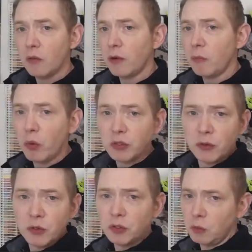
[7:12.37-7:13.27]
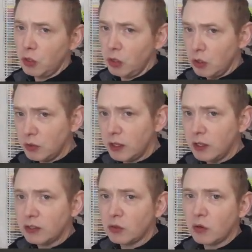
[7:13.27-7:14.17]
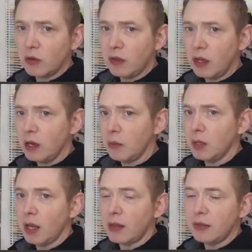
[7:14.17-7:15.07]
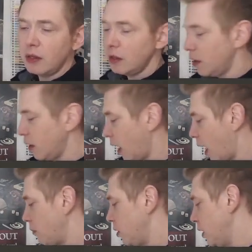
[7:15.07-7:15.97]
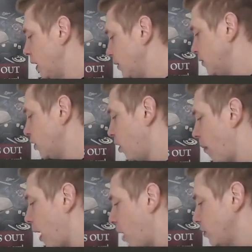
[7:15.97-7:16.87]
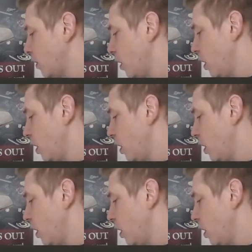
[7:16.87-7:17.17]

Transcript: For most folks, we're used to this sort of thing. I mean, the the hobby is about